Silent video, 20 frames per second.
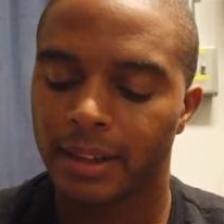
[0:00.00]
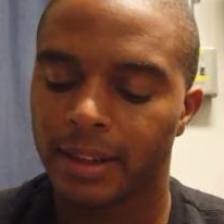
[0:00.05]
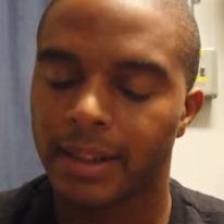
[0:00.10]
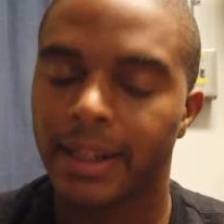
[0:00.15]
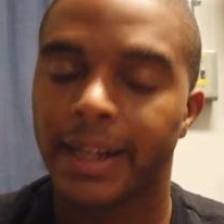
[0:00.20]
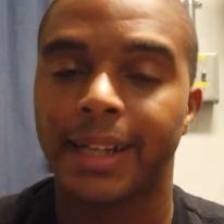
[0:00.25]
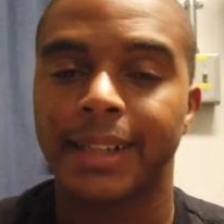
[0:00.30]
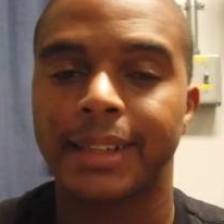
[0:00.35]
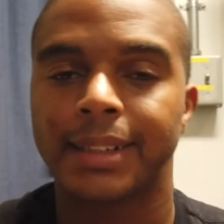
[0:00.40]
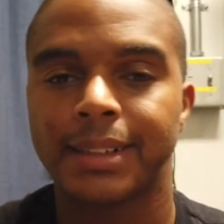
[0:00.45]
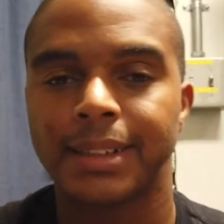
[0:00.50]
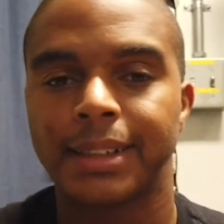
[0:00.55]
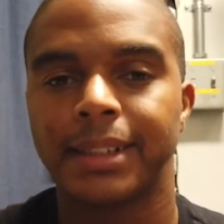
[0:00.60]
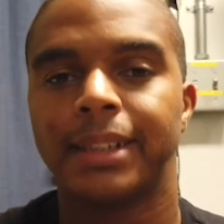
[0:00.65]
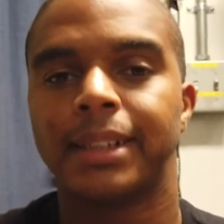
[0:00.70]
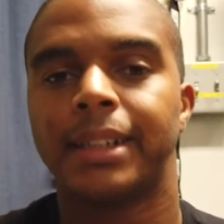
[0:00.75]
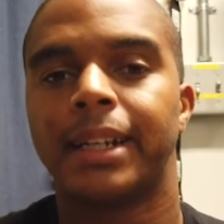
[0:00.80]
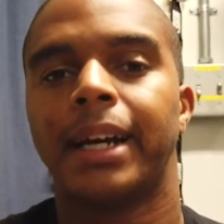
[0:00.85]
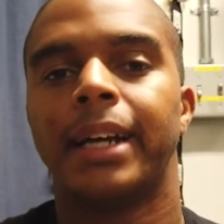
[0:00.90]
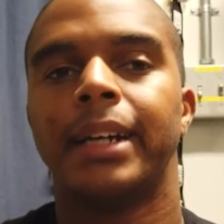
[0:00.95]
like I
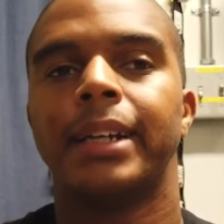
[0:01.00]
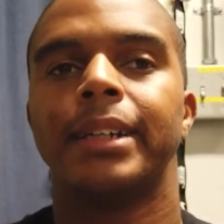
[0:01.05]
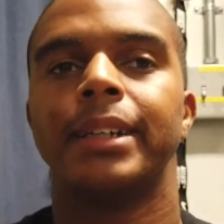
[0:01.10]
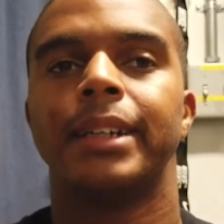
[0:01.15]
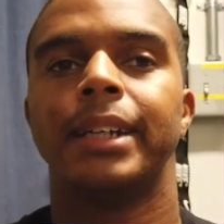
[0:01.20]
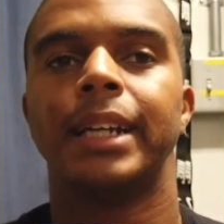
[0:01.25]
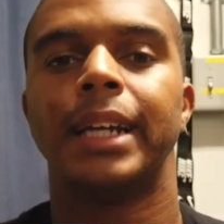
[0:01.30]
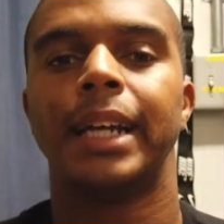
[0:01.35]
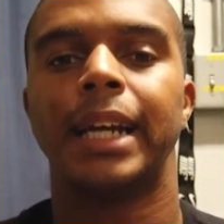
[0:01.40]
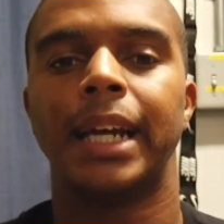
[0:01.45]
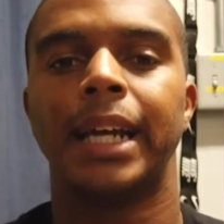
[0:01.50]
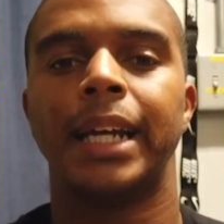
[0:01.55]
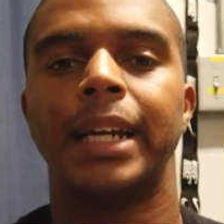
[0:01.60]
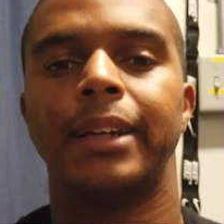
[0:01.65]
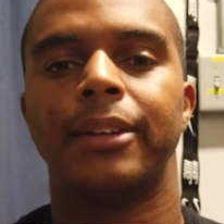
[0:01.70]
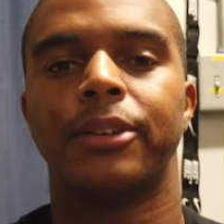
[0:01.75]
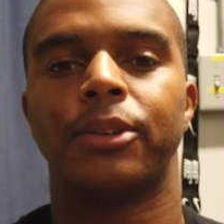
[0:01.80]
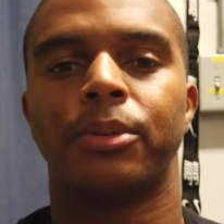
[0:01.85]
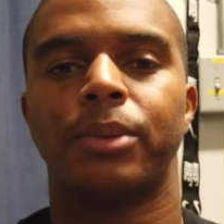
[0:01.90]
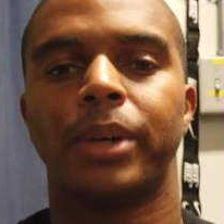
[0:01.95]
said, kind of in
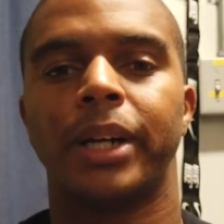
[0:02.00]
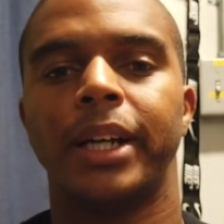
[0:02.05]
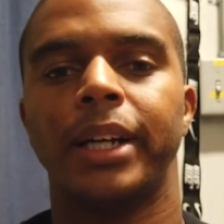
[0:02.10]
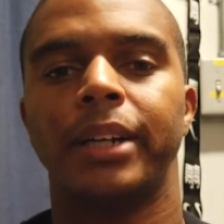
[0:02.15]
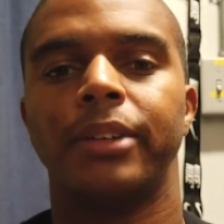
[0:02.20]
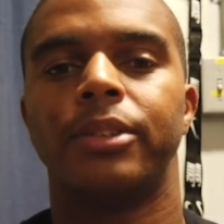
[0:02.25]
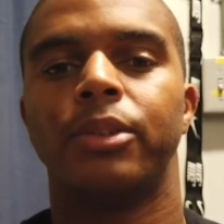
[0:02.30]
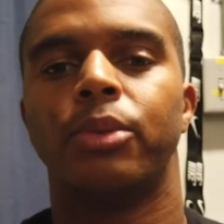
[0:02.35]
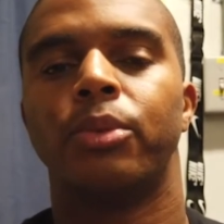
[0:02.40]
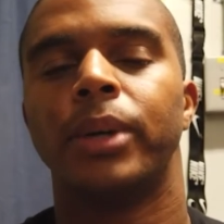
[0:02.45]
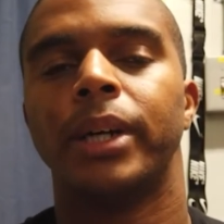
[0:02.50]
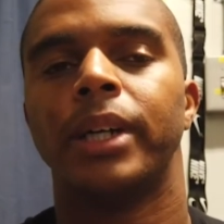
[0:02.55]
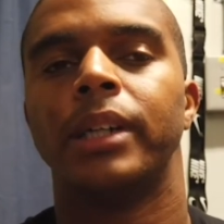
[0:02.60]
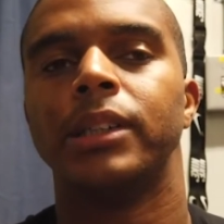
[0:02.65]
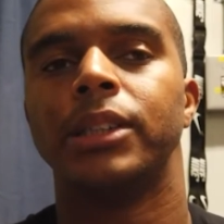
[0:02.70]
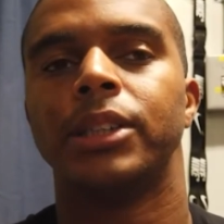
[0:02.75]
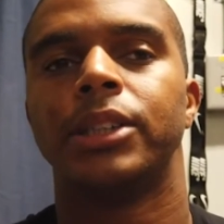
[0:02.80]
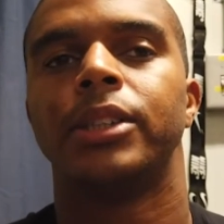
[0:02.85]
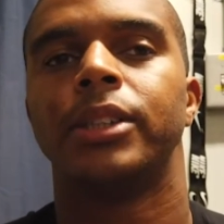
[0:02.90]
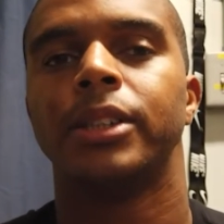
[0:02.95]
its range of where
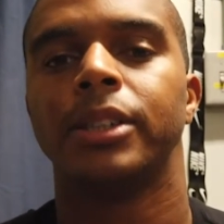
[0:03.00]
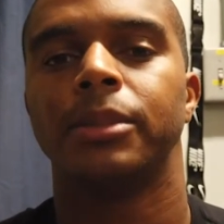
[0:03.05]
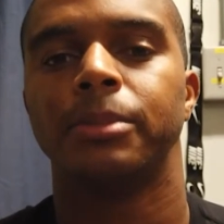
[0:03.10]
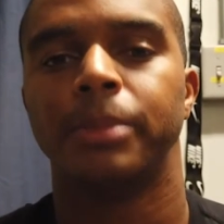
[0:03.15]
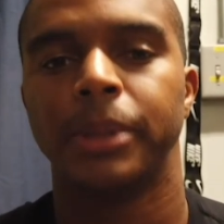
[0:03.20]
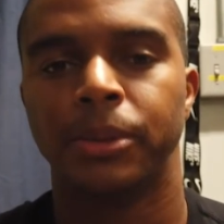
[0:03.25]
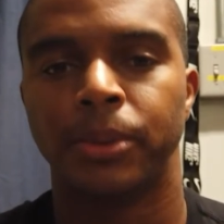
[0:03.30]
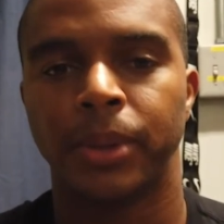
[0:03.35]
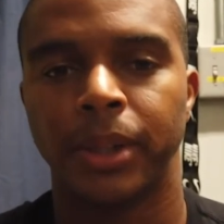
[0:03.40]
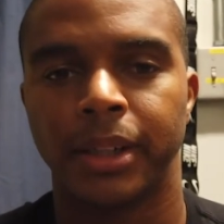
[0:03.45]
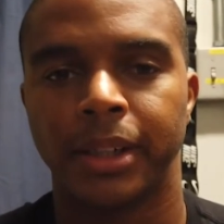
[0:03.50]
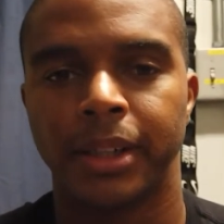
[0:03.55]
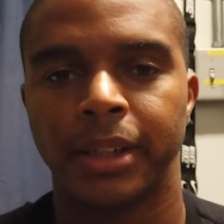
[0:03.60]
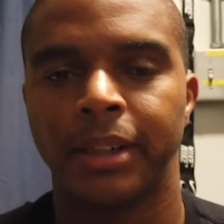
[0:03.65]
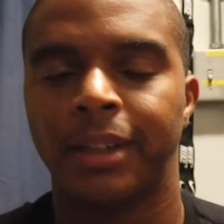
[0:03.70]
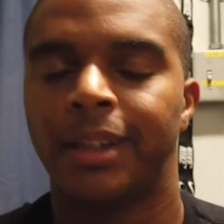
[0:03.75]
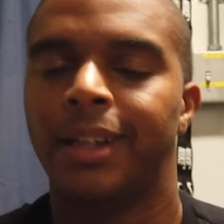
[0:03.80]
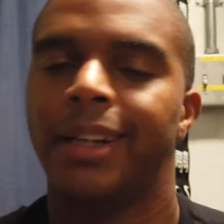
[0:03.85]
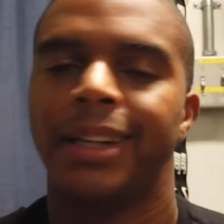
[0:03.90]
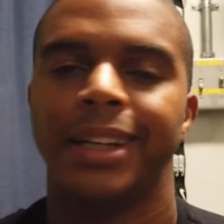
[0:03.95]
it should be working,